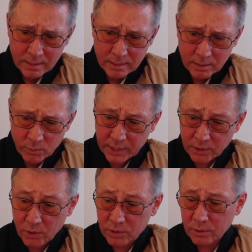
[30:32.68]
We can
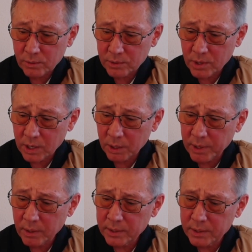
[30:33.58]
also talk
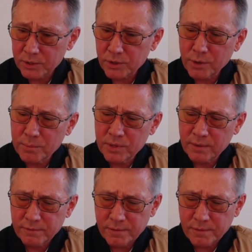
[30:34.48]
about it in terms of